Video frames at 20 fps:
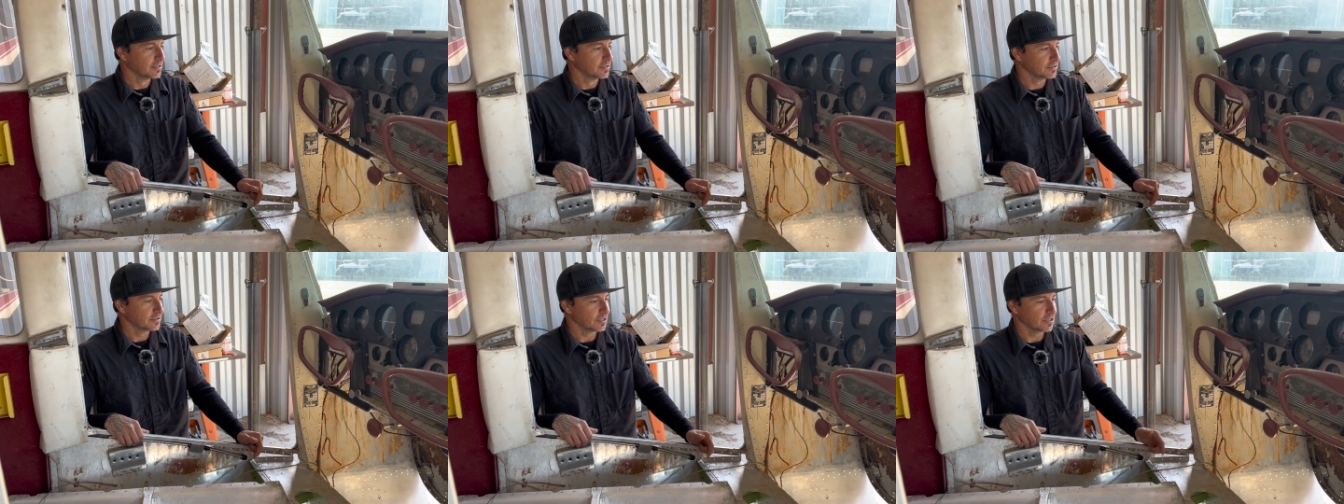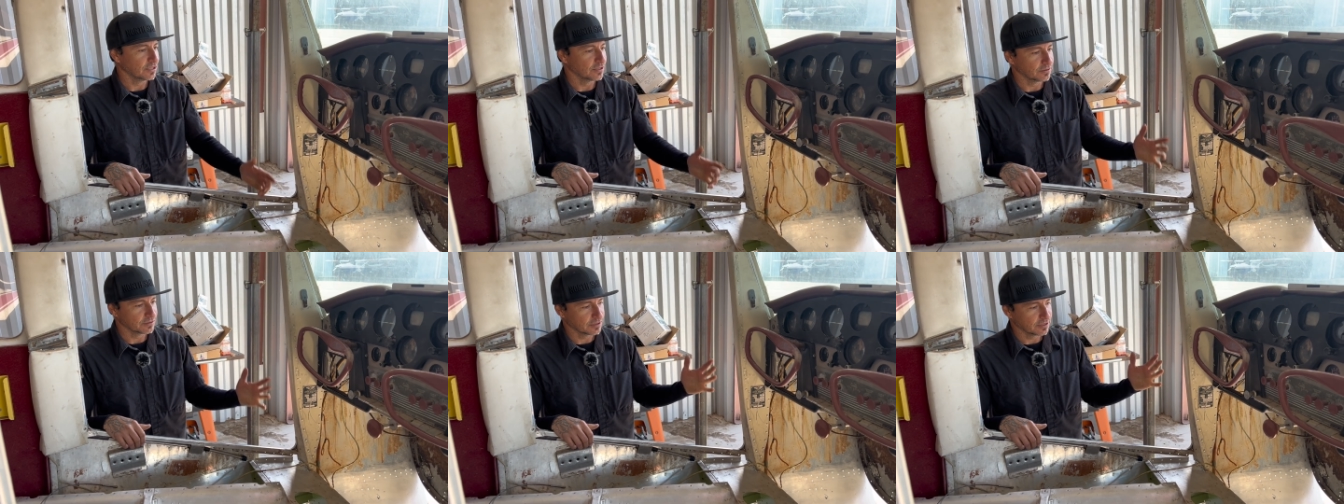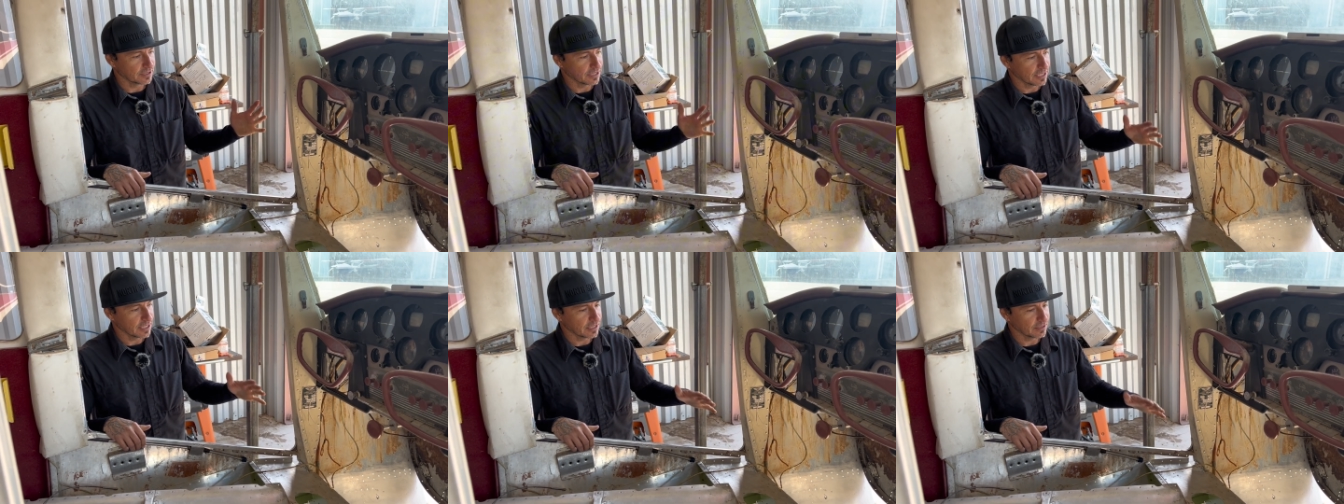So
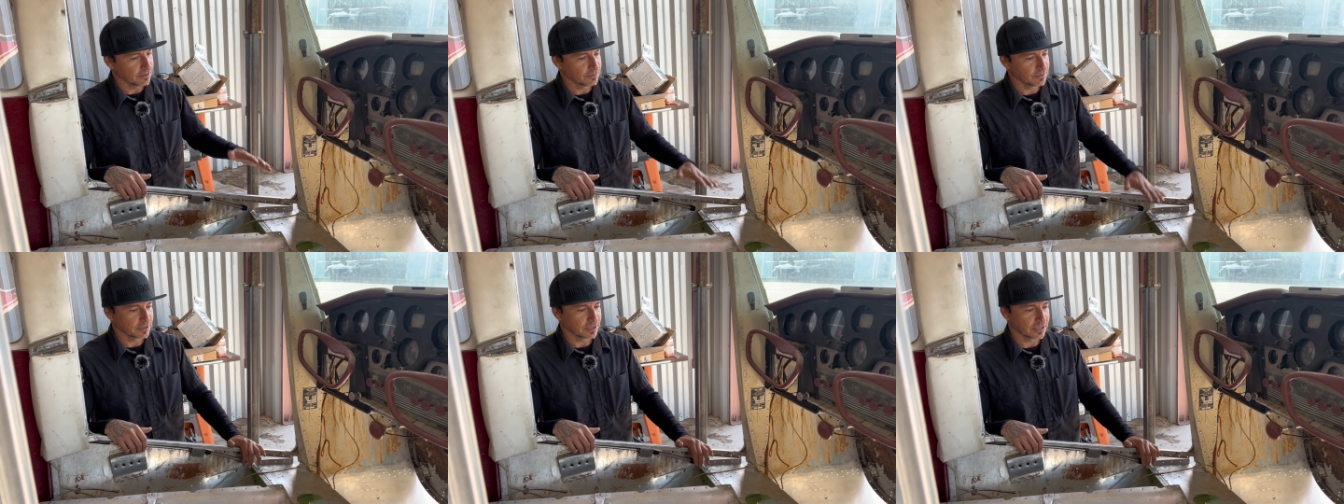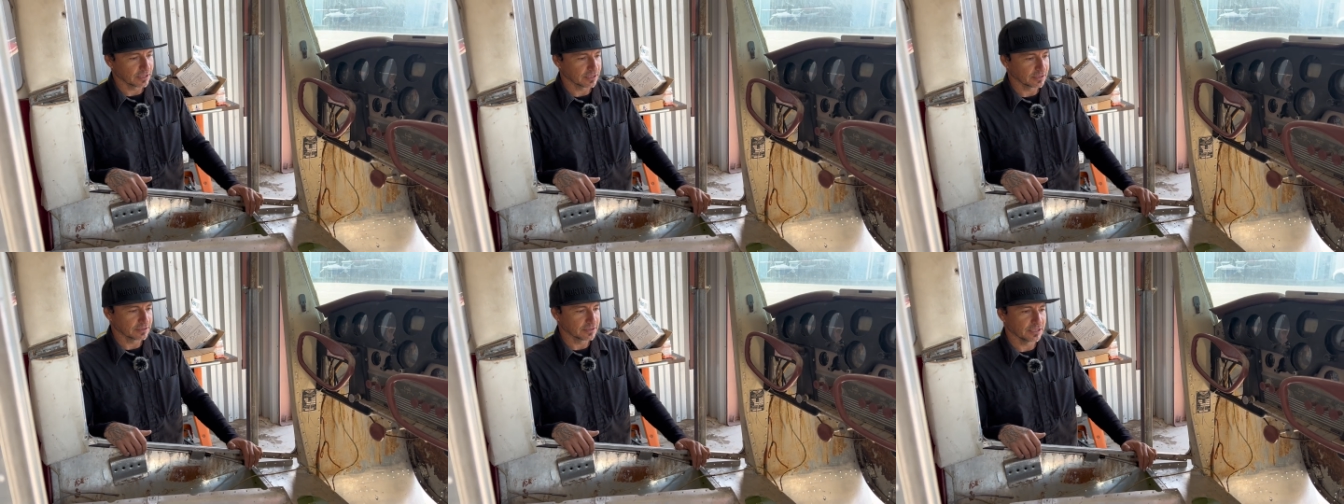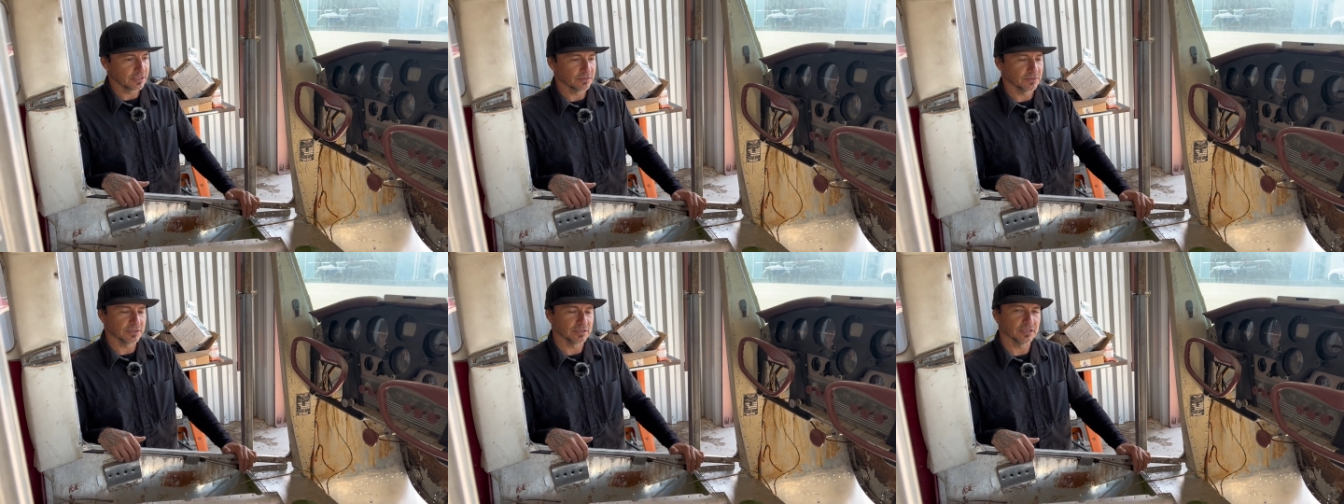today we're going to
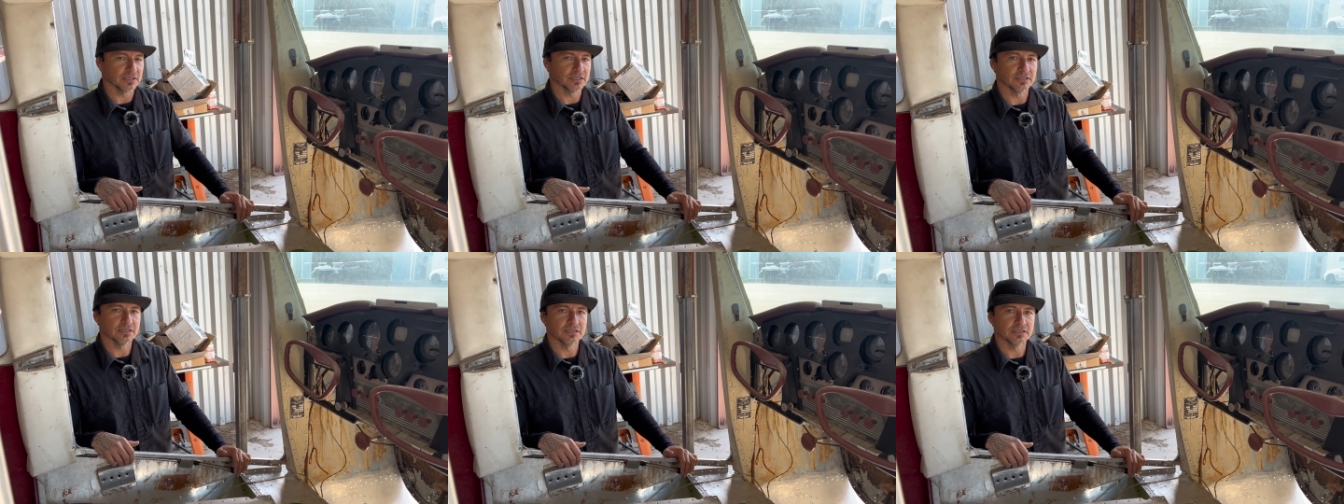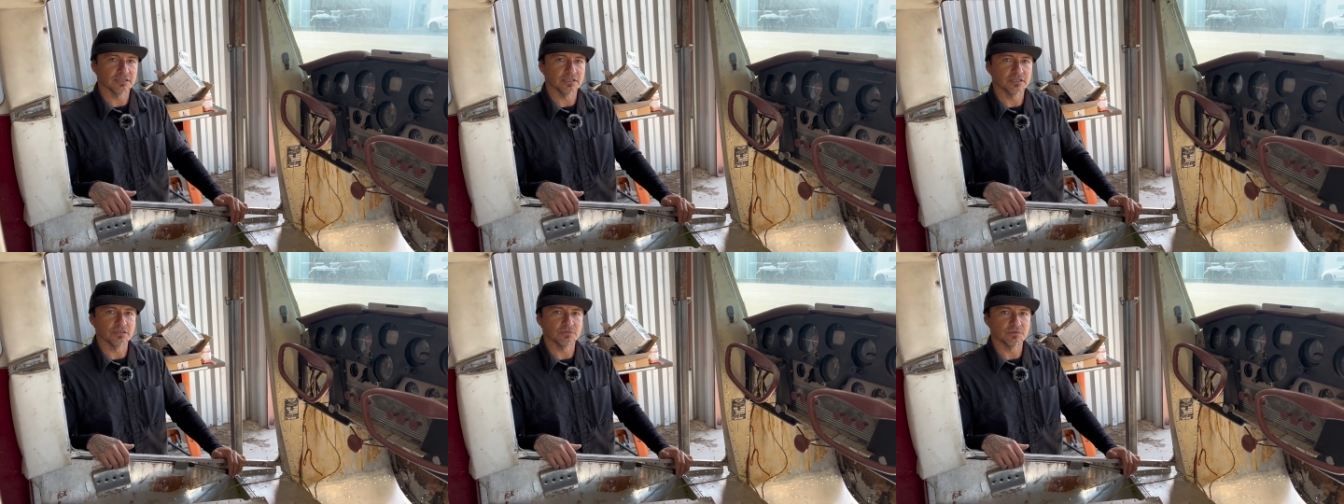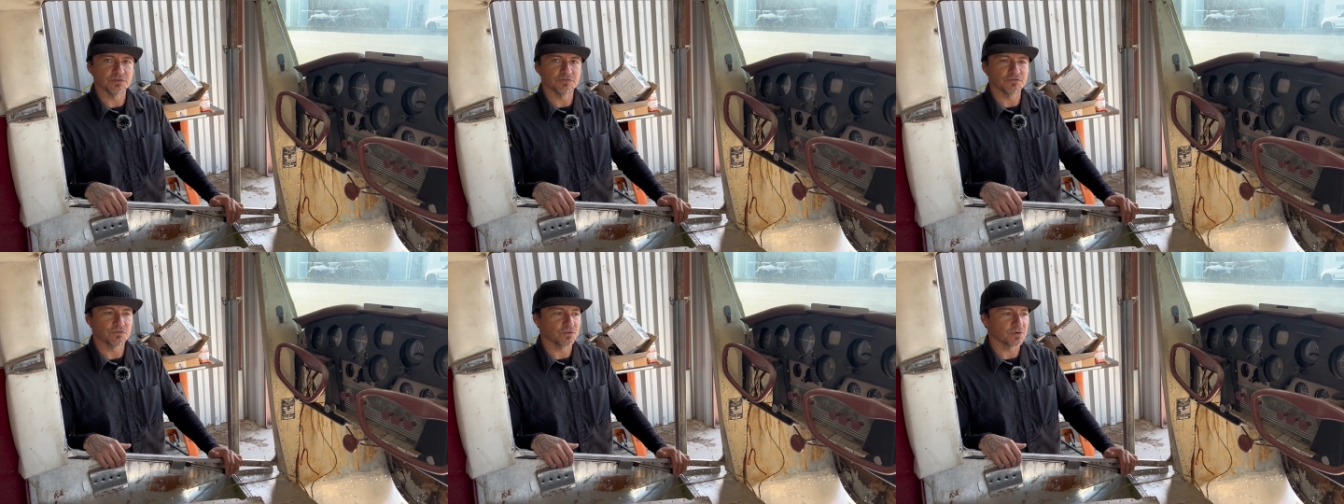continue on the low
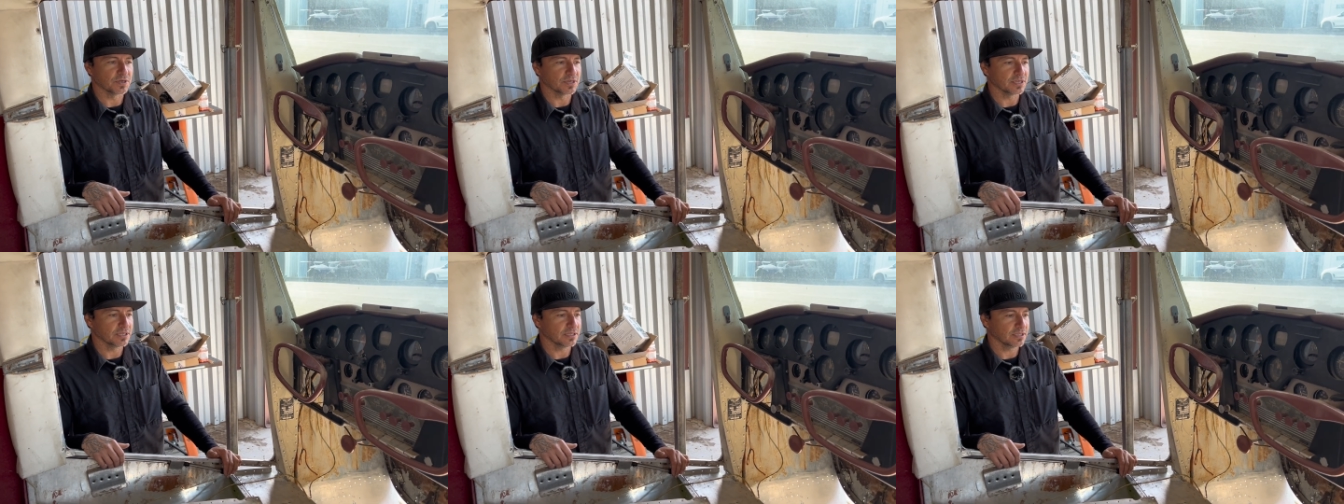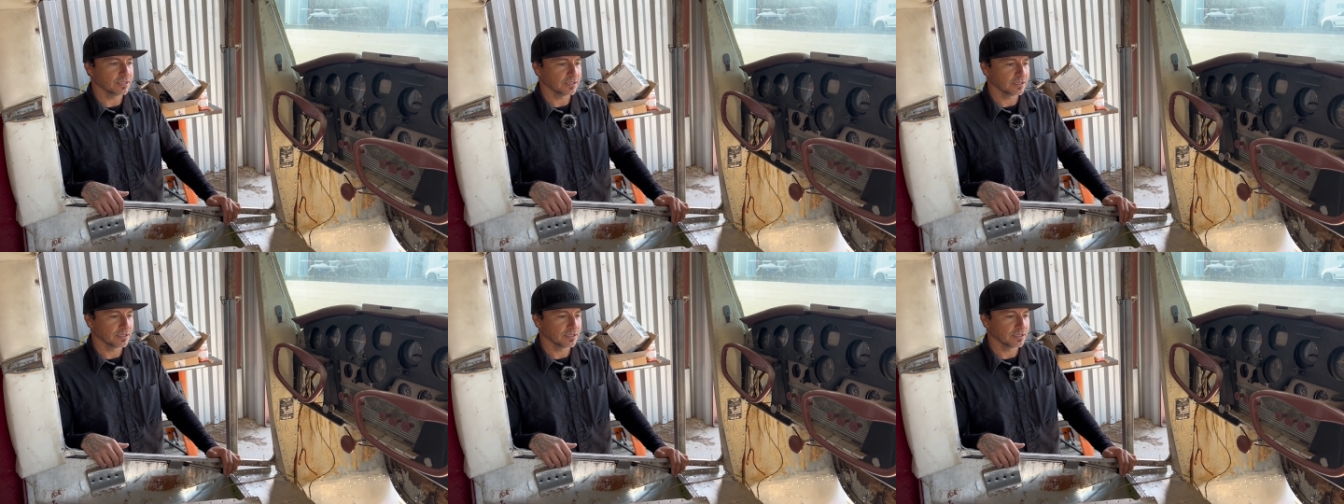140.